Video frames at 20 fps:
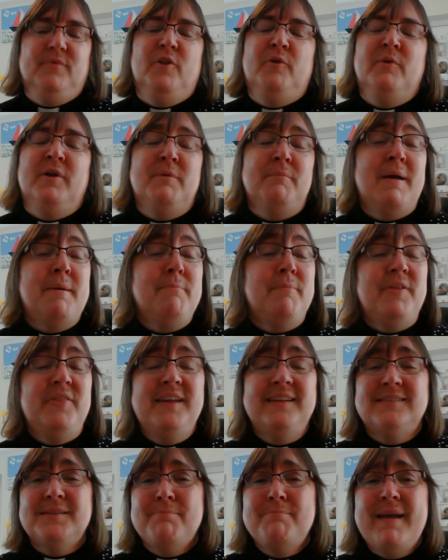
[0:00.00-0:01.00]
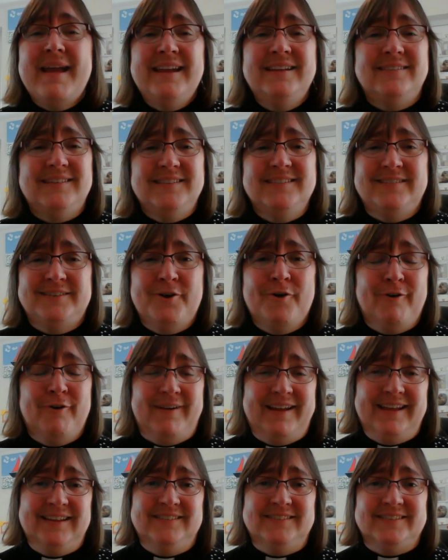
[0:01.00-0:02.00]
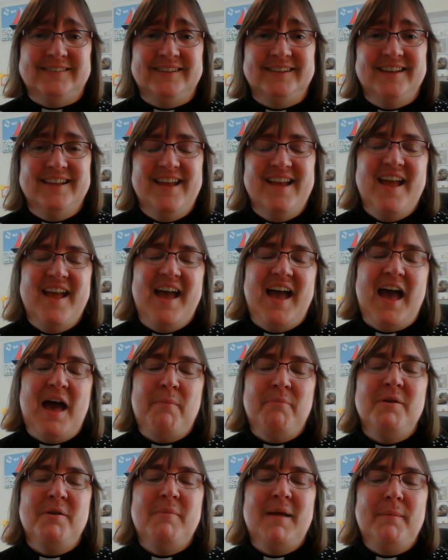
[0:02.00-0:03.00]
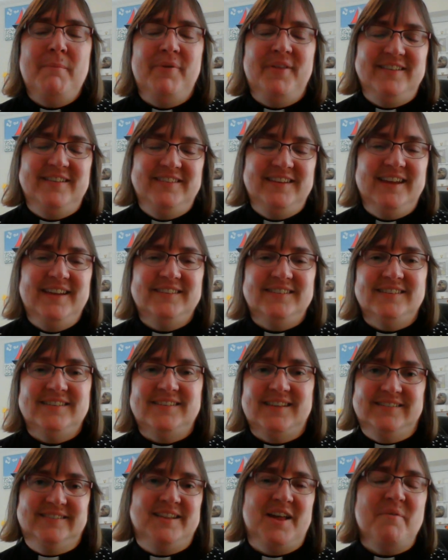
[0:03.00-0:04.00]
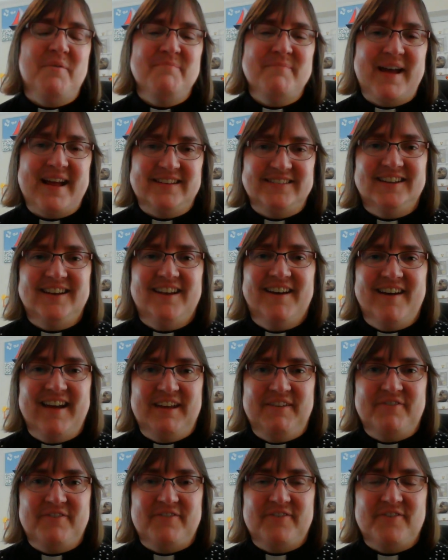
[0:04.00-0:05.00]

We remember these amazing stories. And we remember that Jesus has come back to life.